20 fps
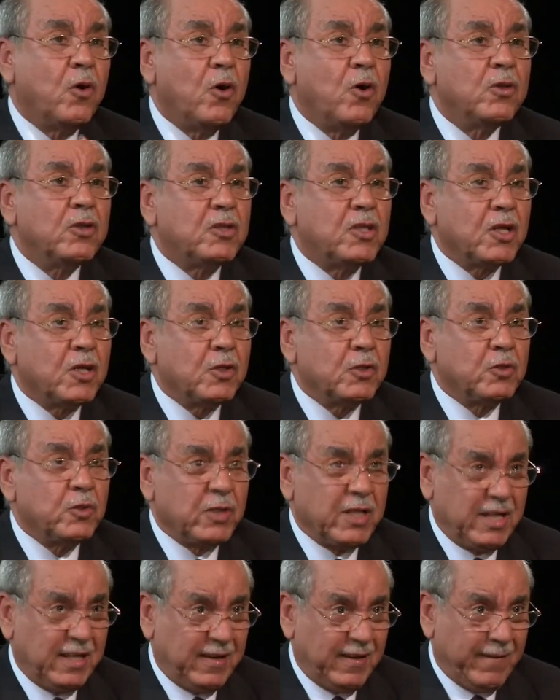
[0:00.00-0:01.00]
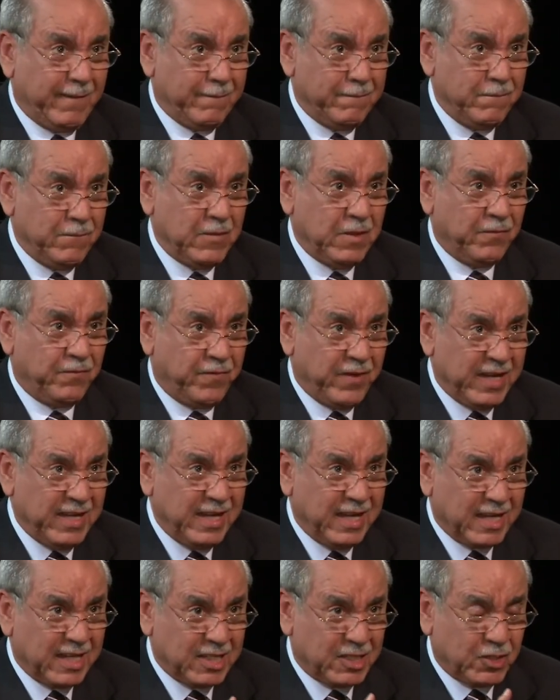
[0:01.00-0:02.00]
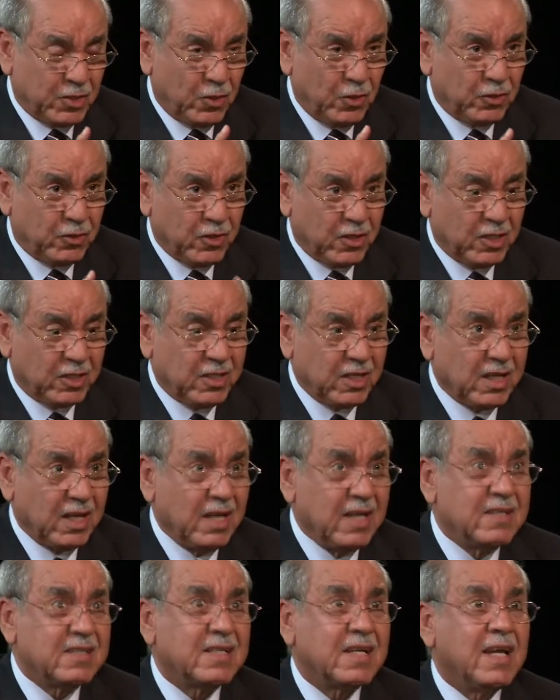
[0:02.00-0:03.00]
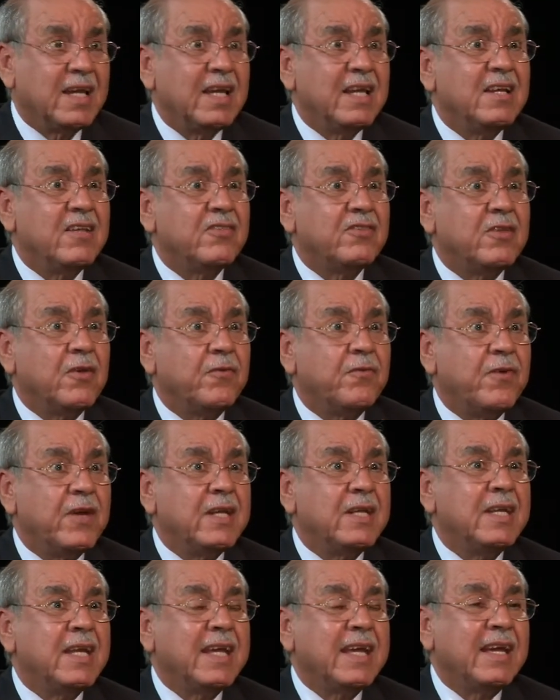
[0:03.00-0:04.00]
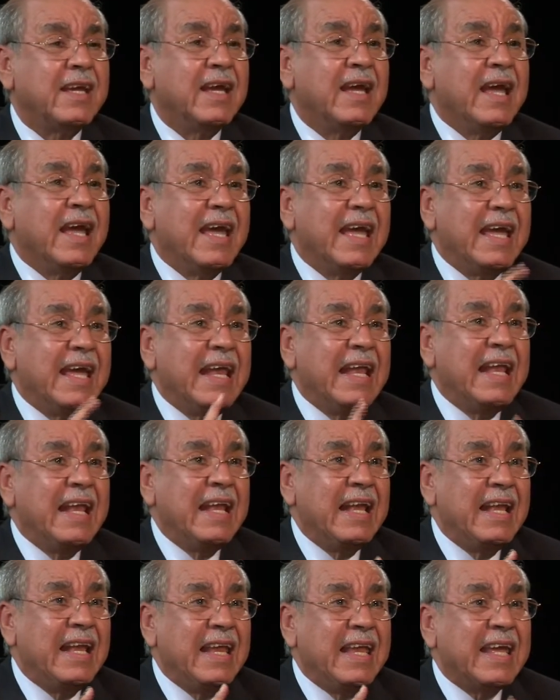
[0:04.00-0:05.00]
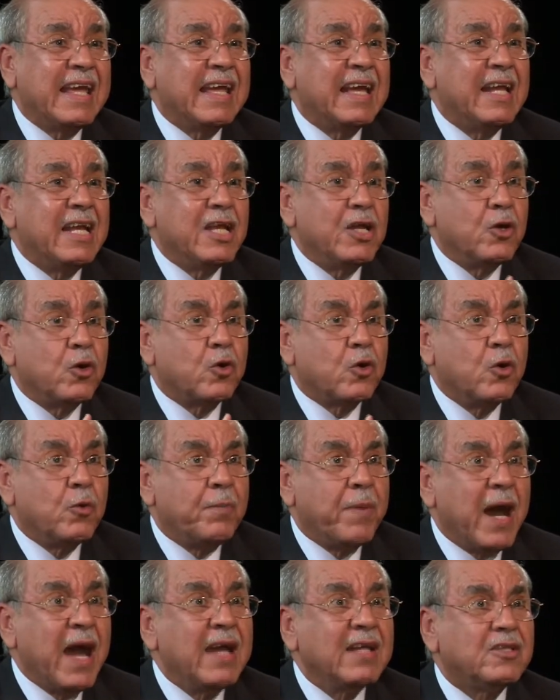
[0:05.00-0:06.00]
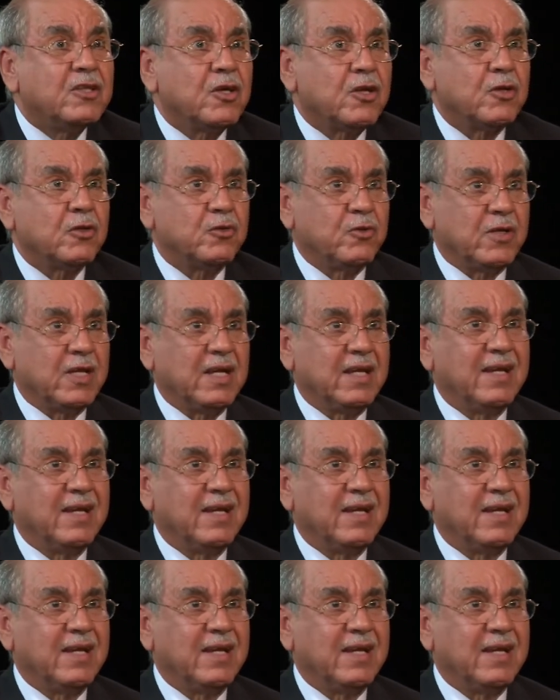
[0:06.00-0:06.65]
on territory, defending its own territory. Israel is defending illegally occupied territory. Oh,